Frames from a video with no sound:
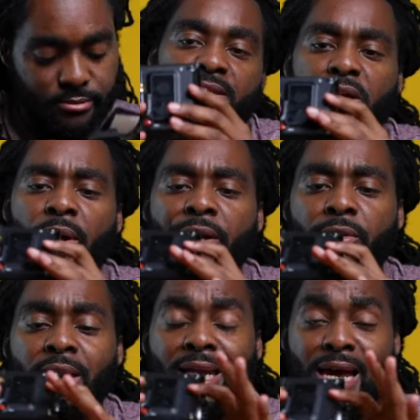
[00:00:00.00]
So I
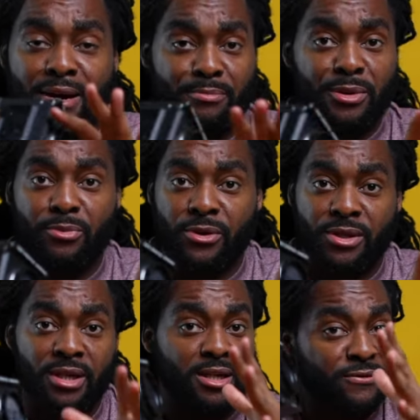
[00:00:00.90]
know a lot of people are
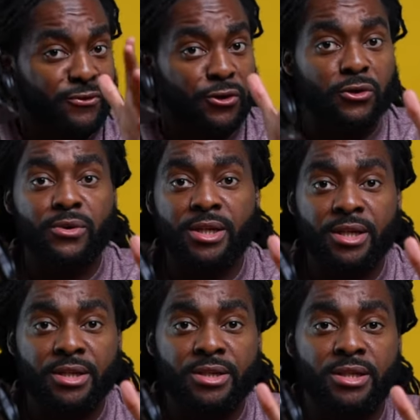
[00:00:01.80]
thinking, if you're new
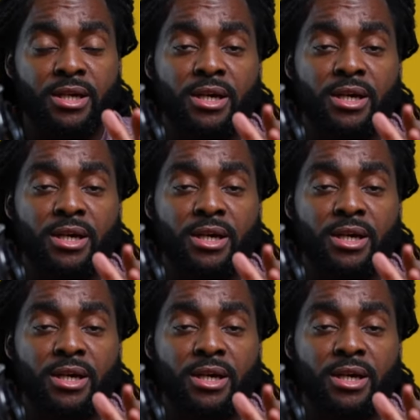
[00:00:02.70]
to this,